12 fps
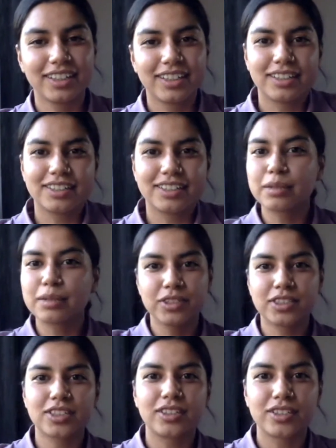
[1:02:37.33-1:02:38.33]
And same with
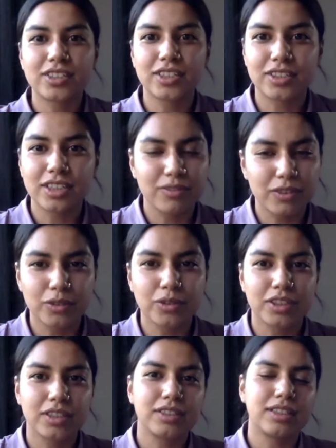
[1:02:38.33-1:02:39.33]
yeah. even though
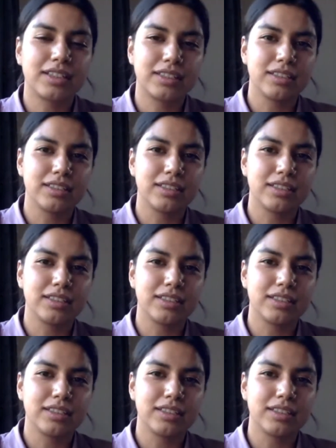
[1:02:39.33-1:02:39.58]
they're, that,